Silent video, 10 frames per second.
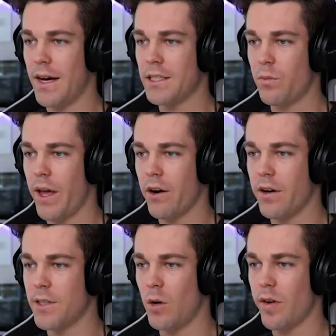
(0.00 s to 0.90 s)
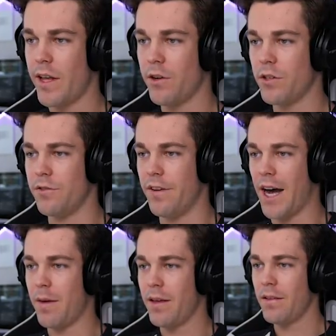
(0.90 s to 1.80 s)
last raider is over here just
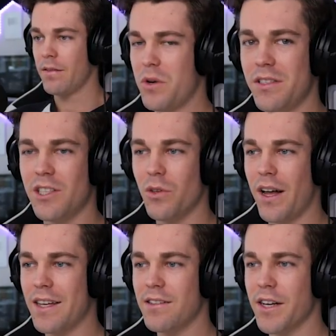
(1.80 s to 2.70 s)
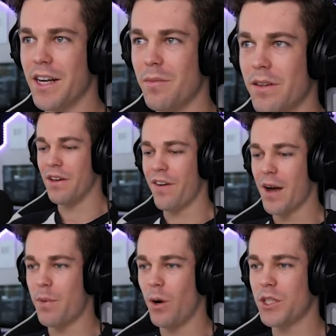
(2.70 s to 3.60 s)
vibing. Oh, he's so nice. Look at him. If
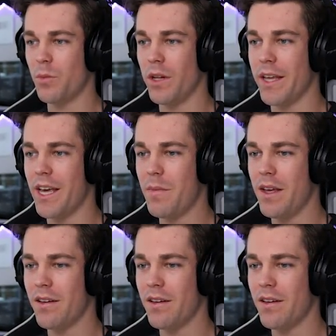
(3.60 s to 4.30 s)
I approach him, will he hit me?